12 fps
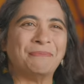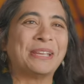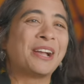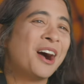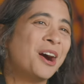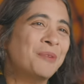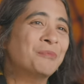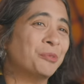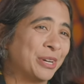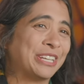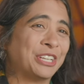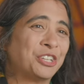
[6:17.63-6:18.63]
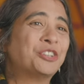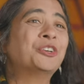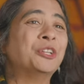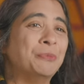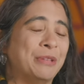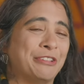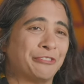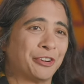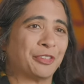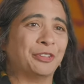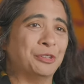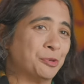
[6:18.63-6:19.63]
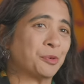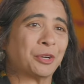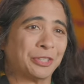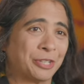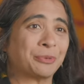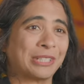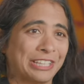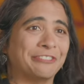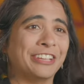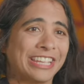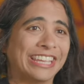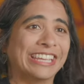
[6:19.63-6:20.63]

to become what it could be for the new world that we're living